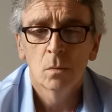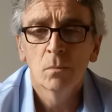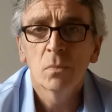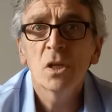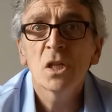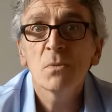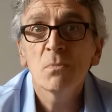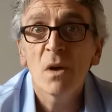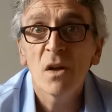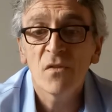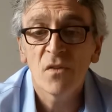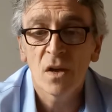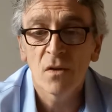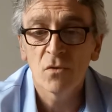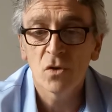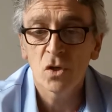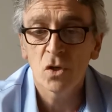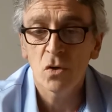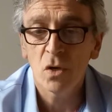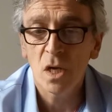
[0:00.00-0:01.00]
"But it's my
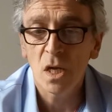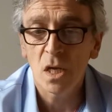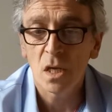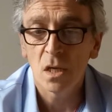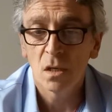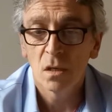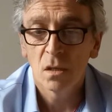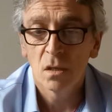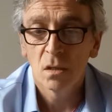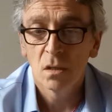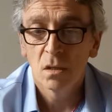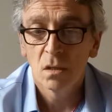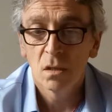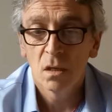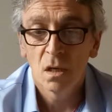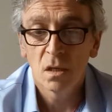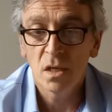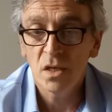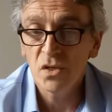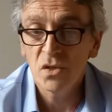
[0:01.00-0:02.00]
favourite tree,
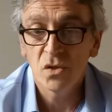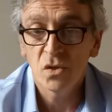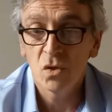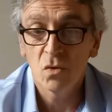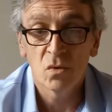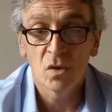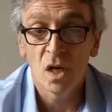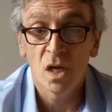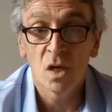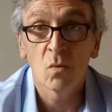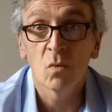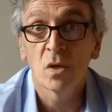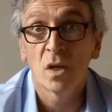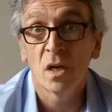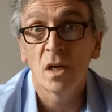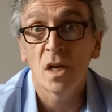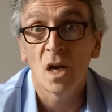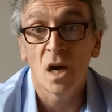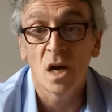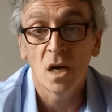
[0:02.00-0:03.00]
and it isn't doing anyone
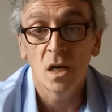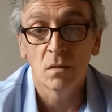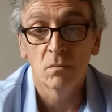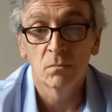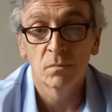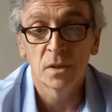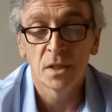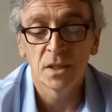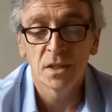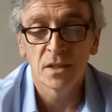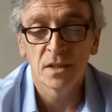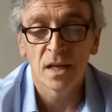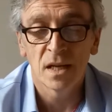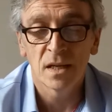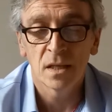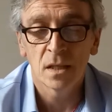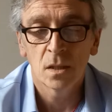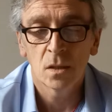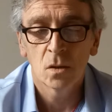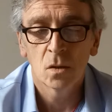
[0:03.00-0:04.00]
any harm," pleaded
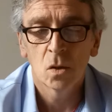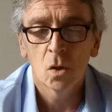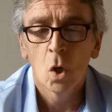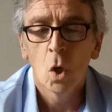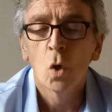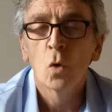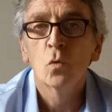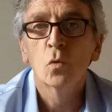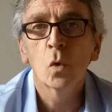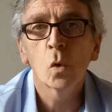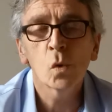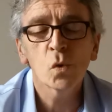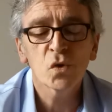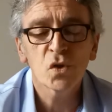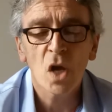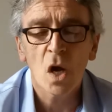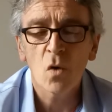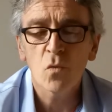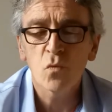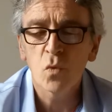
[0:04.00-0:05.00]
Anna. "Rules
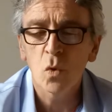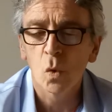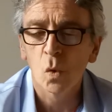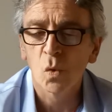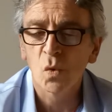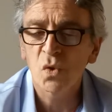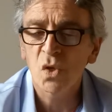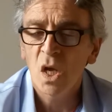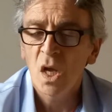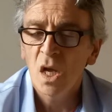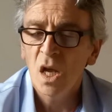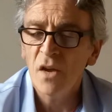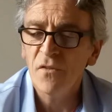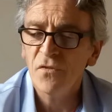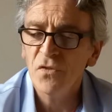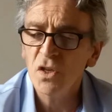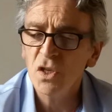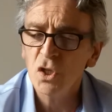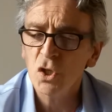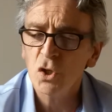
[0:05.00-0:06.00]
are rules. If
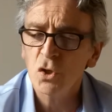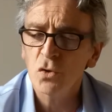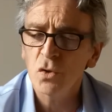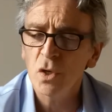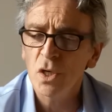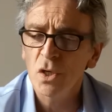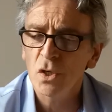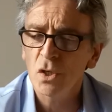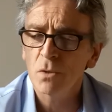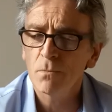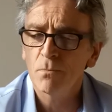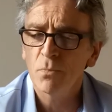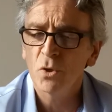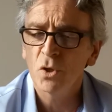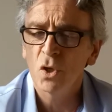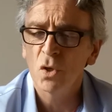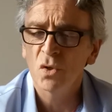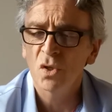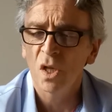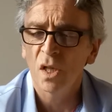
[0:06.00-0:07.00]
this tree doesn't
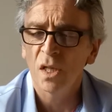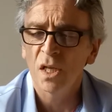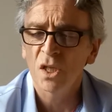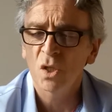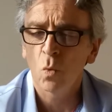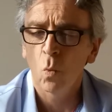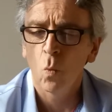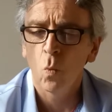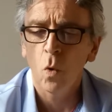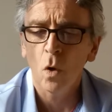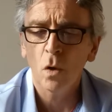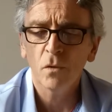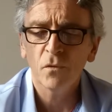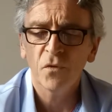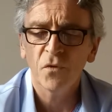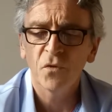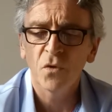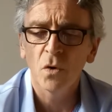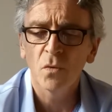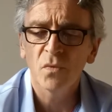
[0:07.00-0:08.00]
produce at least one
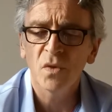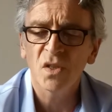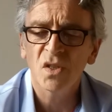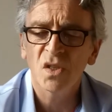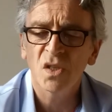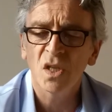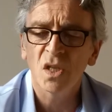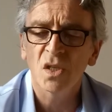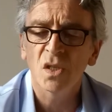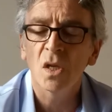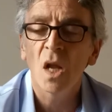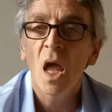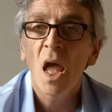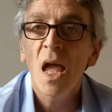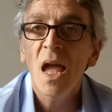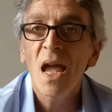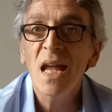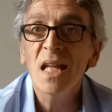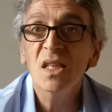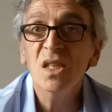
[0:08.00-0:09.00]
fruit this season,
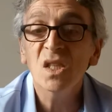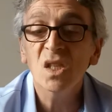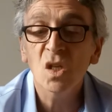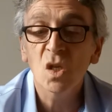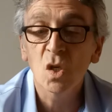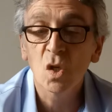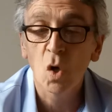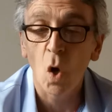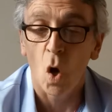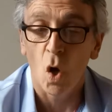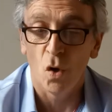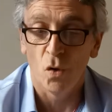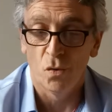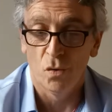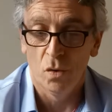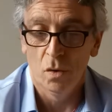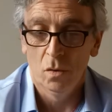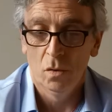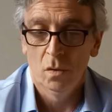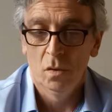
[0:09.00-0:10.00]
it's
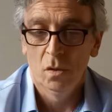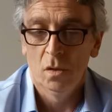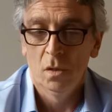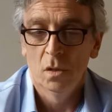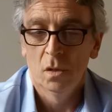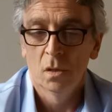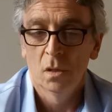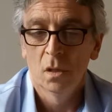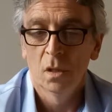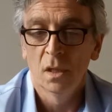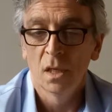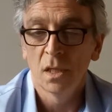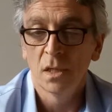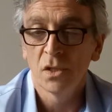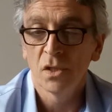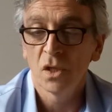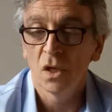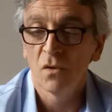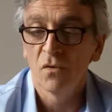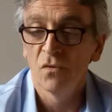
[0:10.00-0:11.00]
gone," the lady
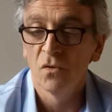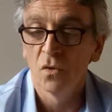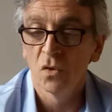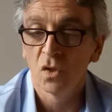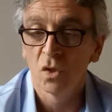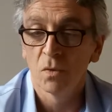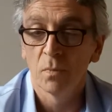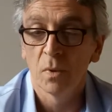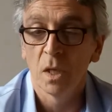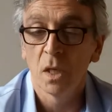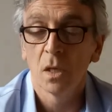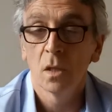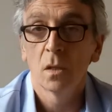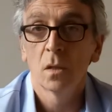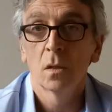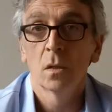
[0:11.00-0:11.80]
said forcibly